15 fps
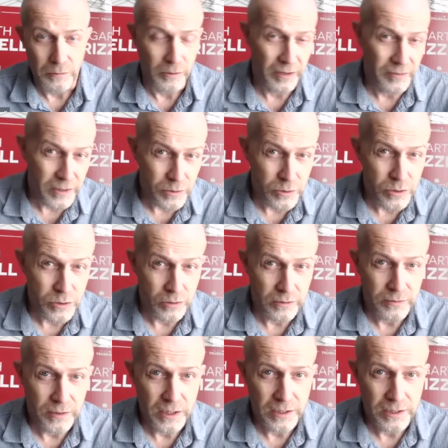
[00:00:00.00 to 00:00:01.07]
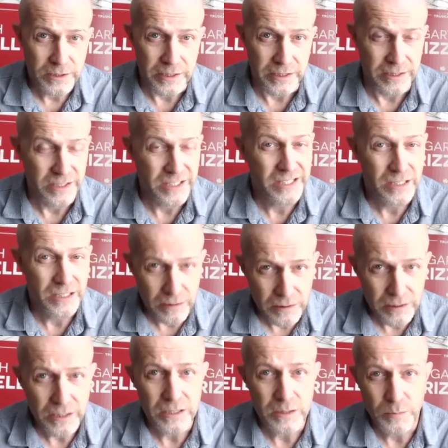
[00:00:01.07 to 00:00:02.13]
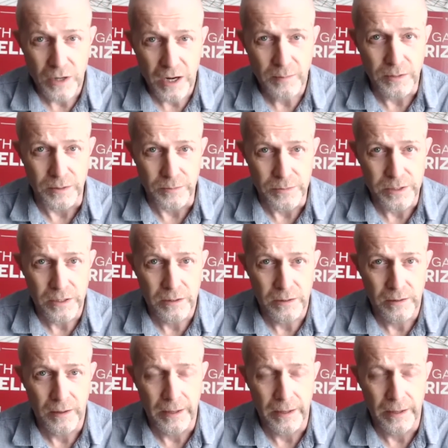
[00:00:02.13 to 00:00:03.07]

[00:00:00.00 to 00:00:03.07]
revenue shortfalls and serious problems.